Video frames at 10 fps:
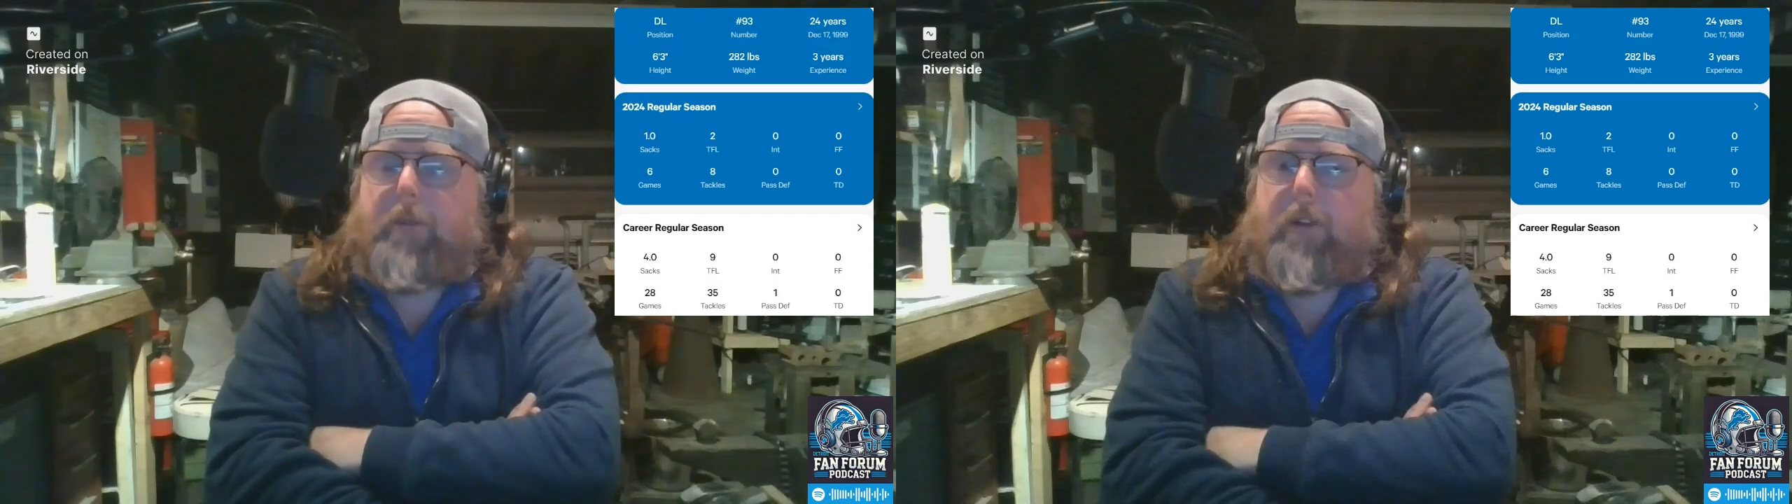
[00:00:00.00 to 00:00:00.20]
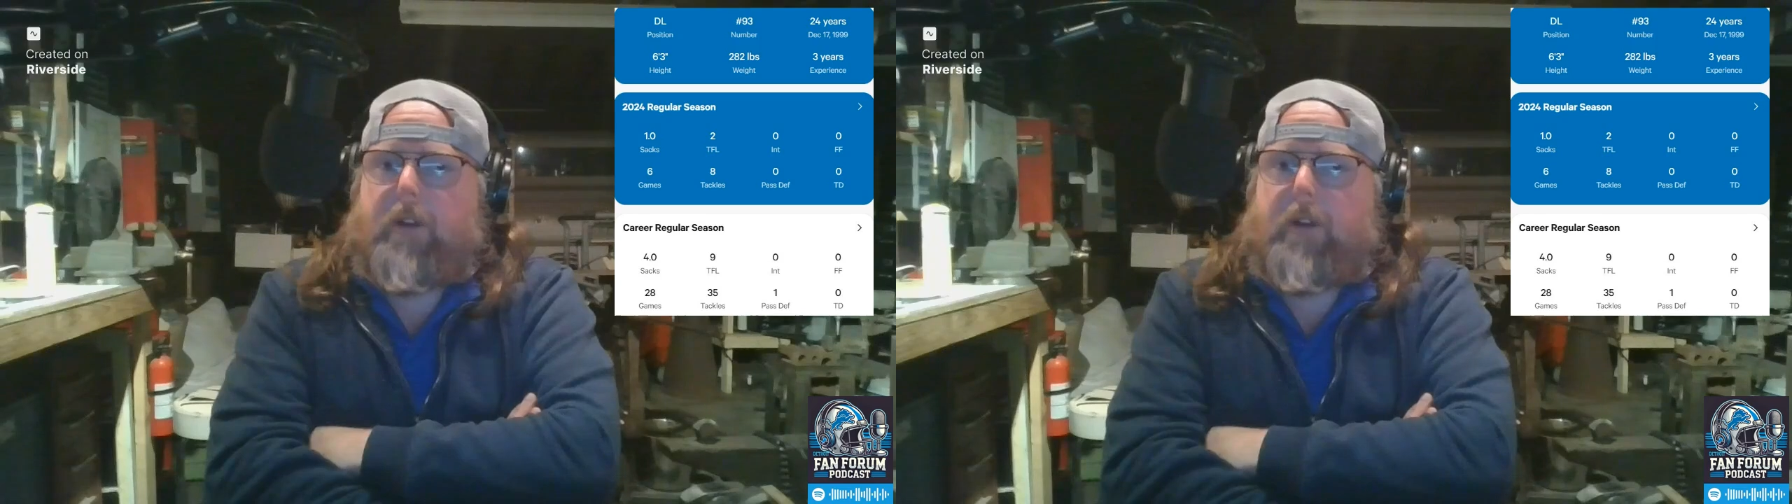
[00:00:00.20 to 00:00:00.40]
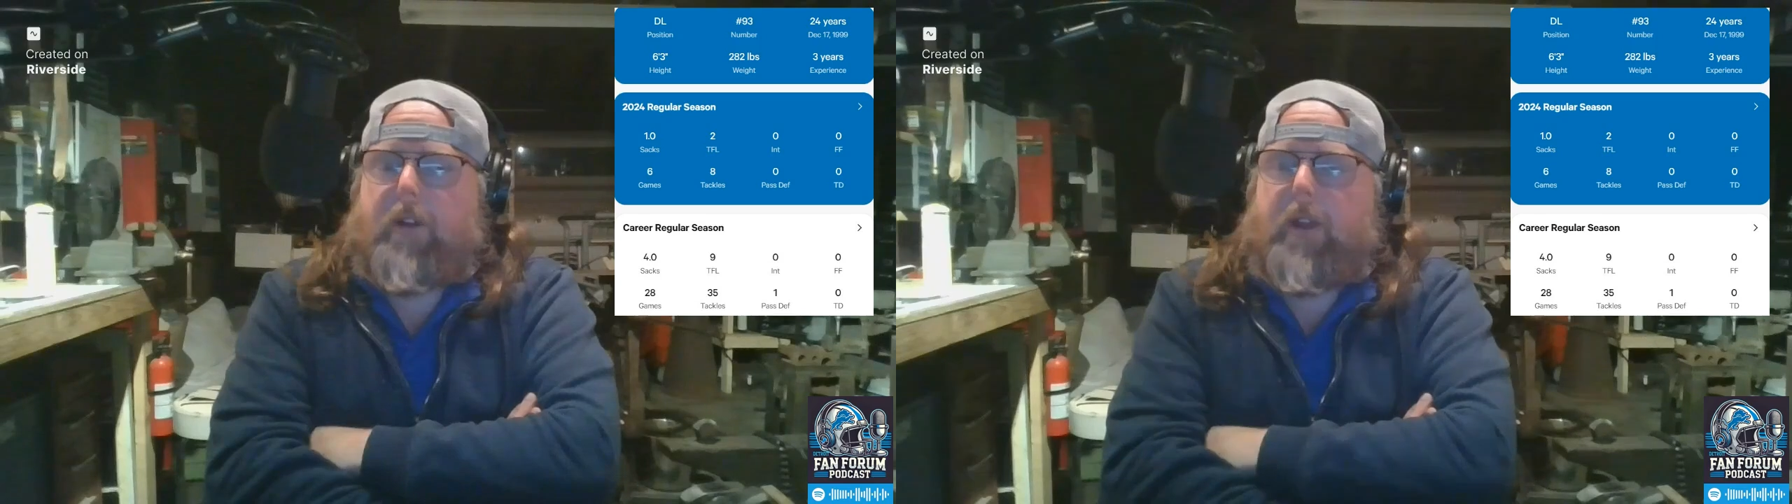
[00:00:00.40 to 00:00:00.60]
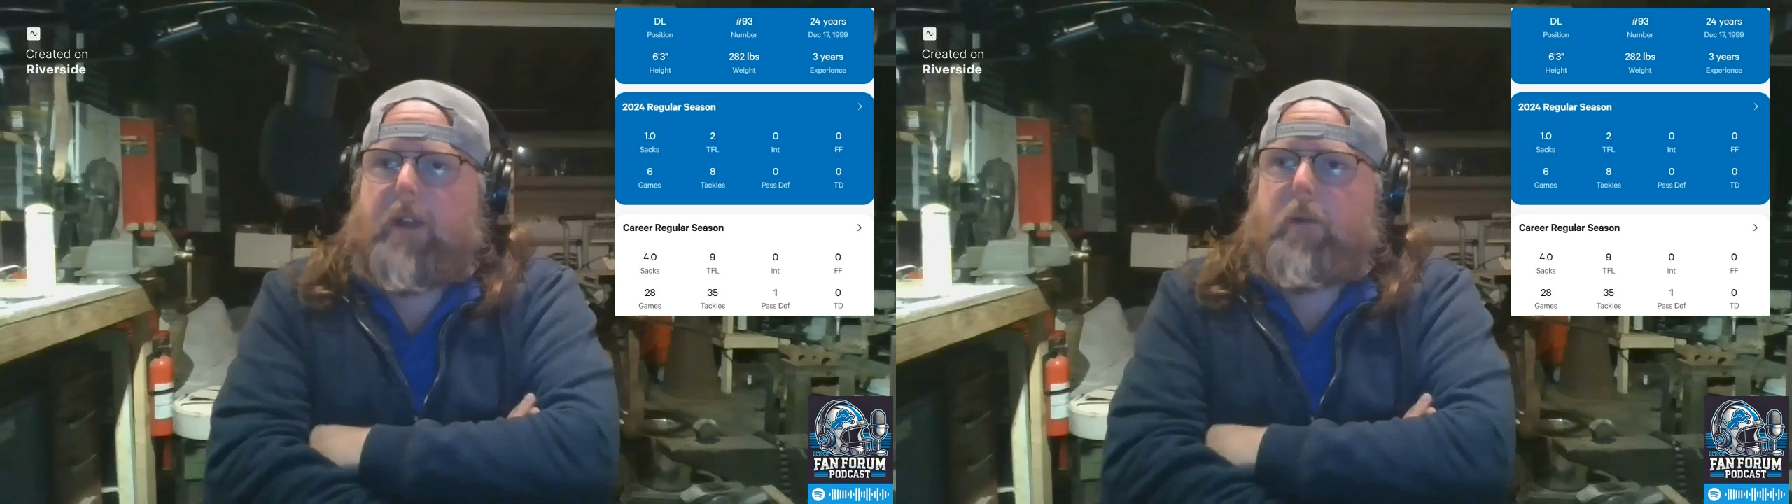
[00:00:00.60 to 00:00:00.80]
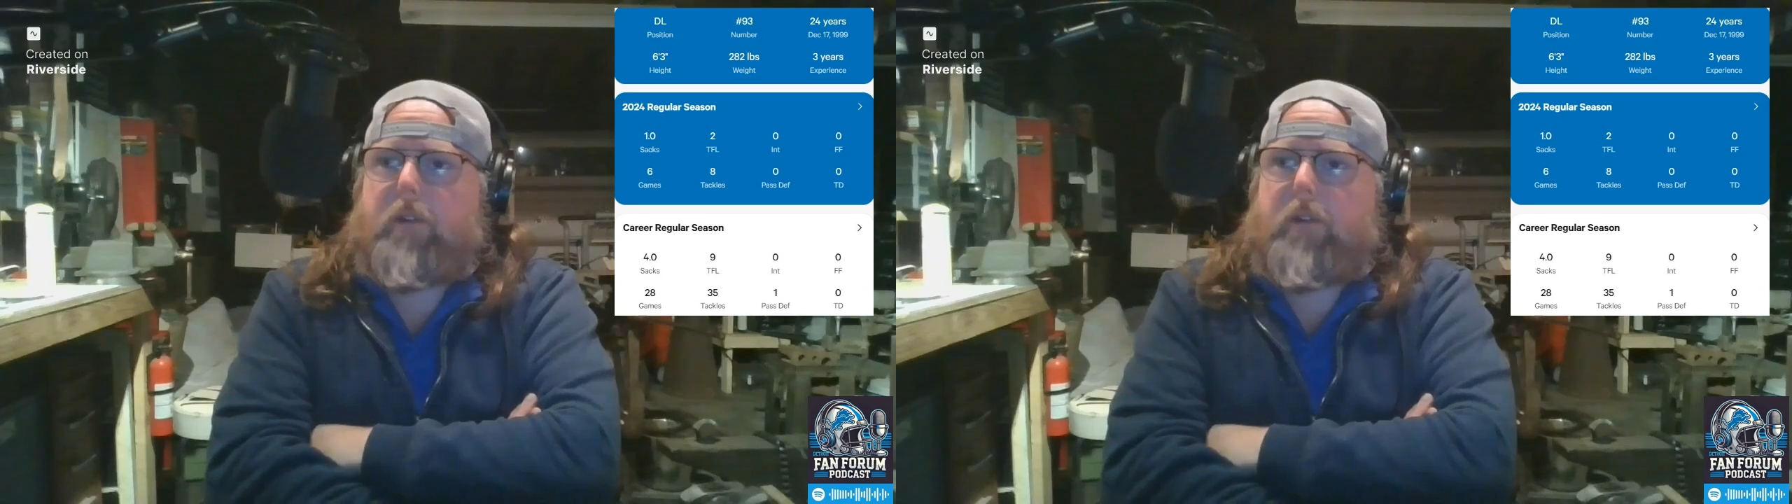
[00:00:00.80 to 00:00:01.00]
player, I think
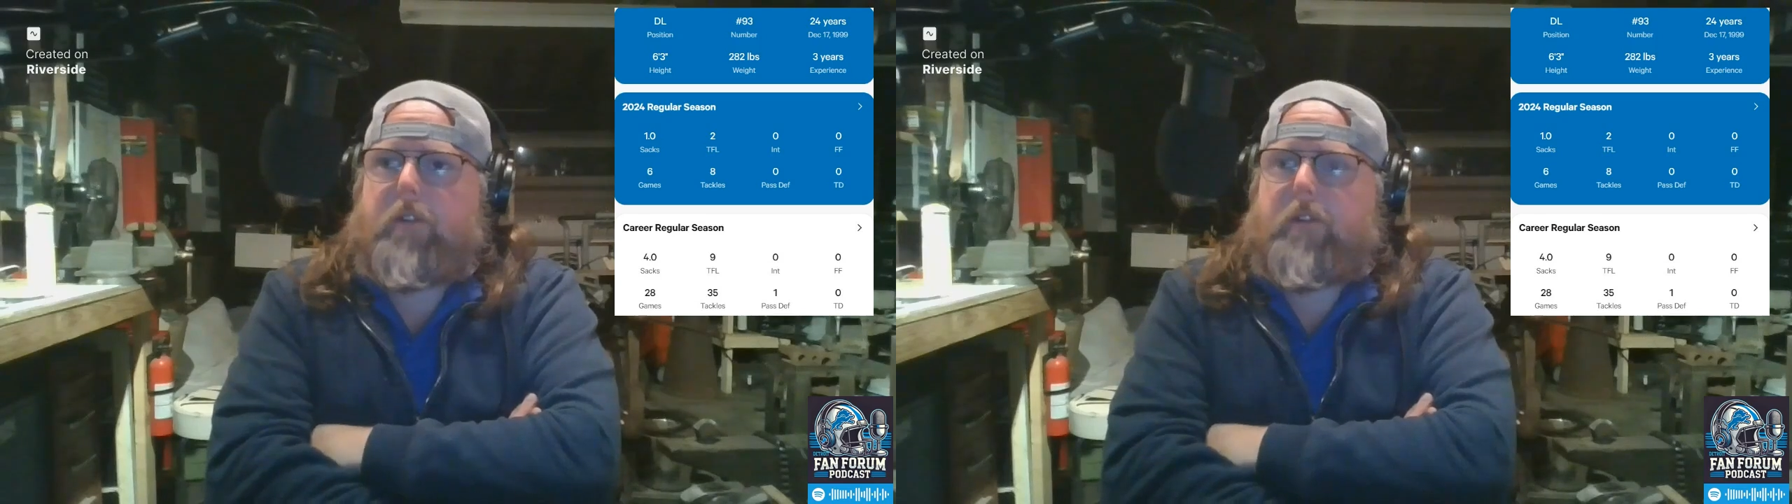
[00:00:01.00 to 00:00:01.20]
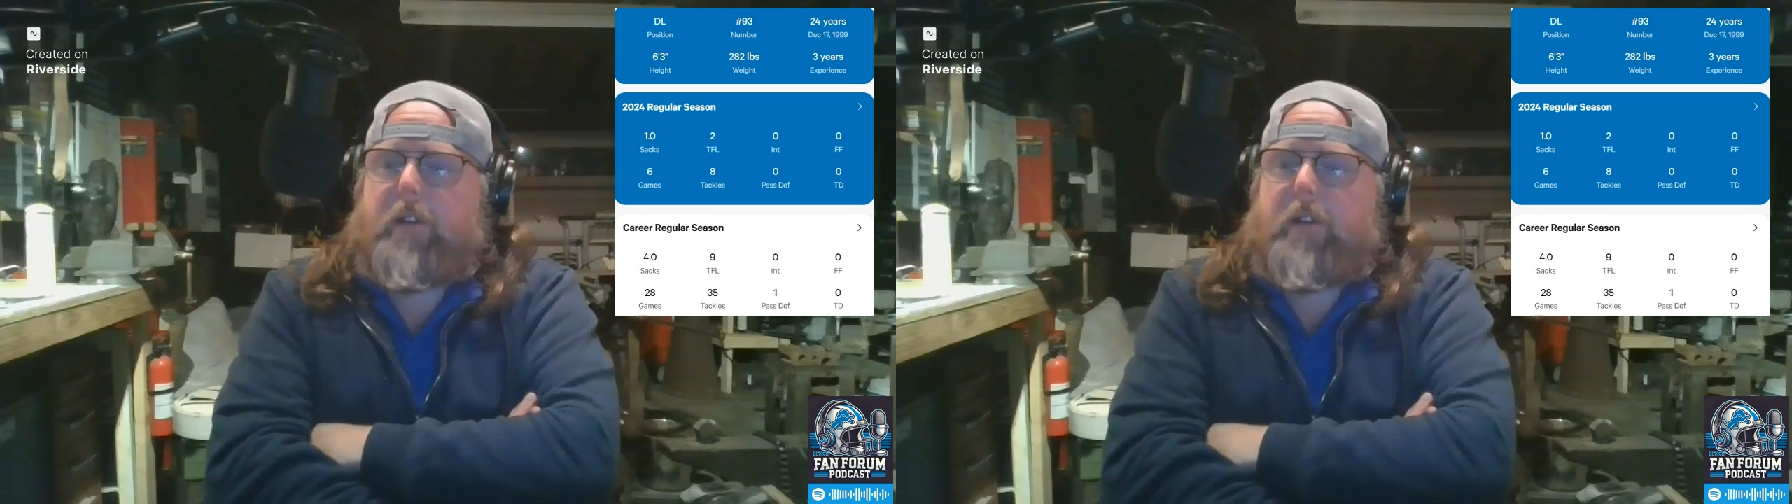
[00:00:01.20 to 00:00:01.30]
he was